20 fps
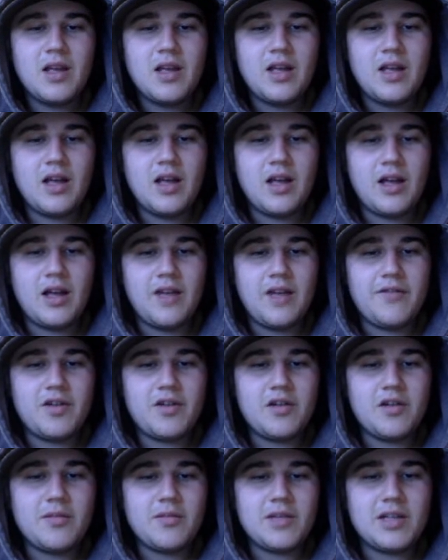uh,
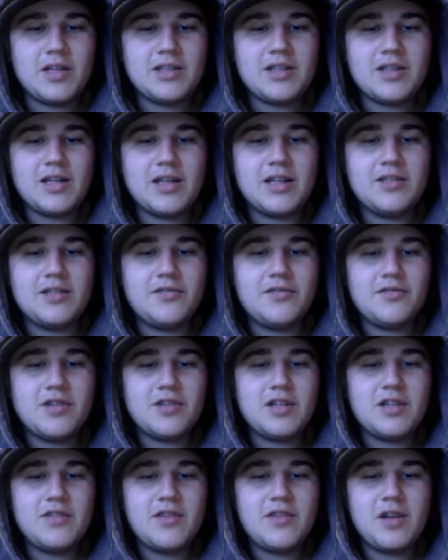Ethereum Classic has three
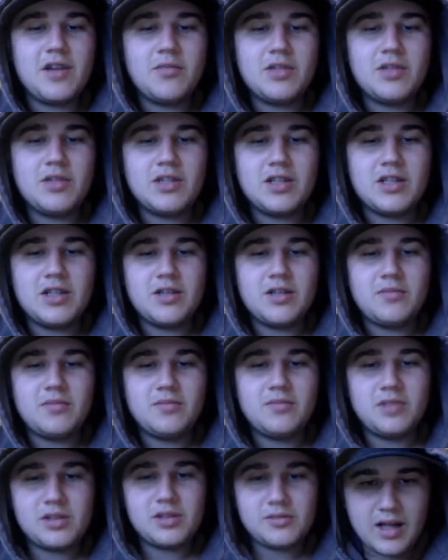development
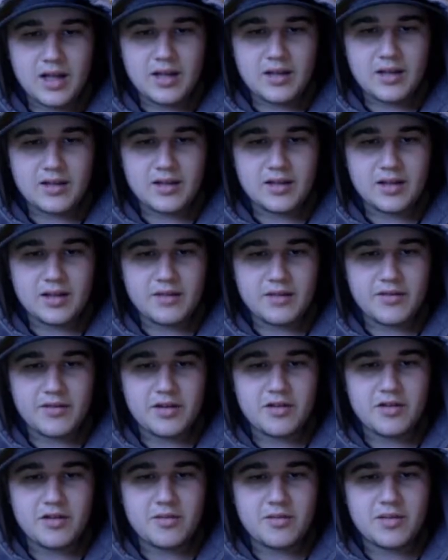teams.
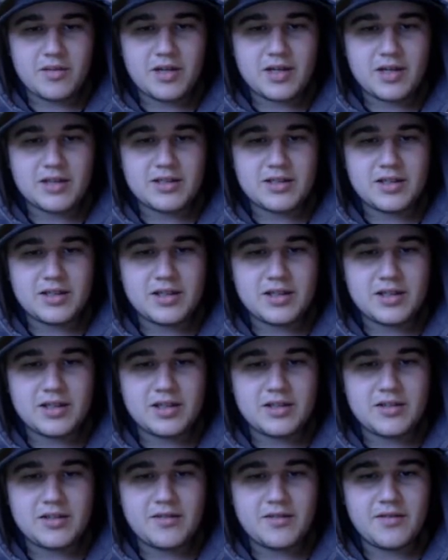Ethereum Classic
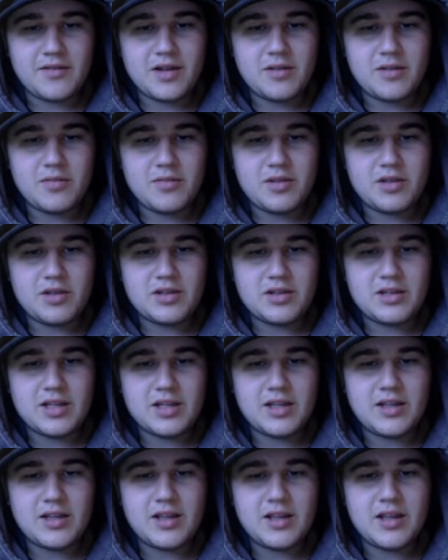Development
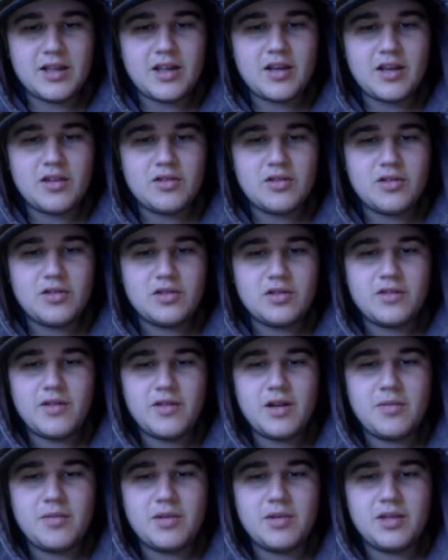said that they are not
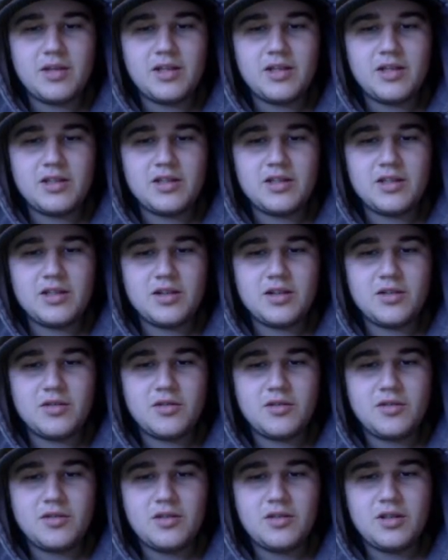developing Callisto.
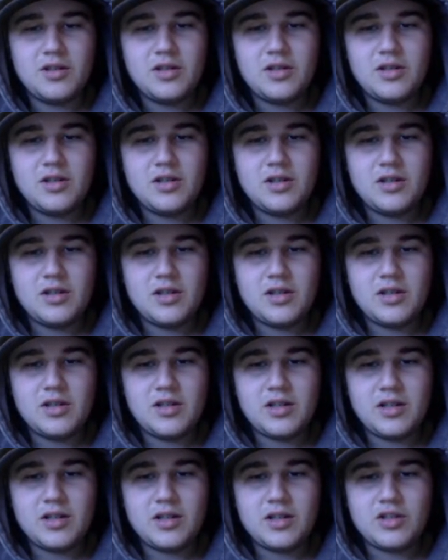
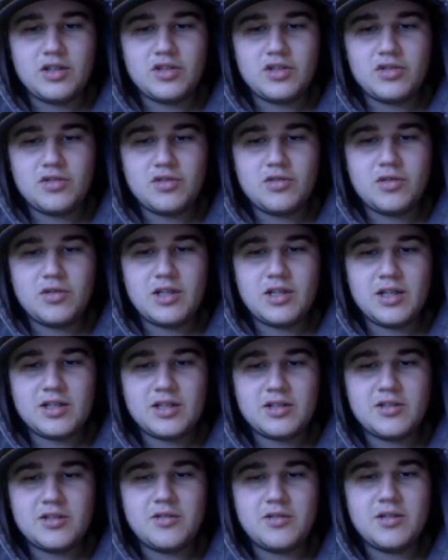It's true,
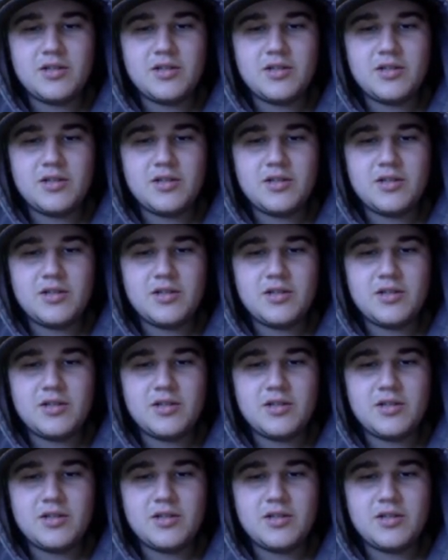Callisto is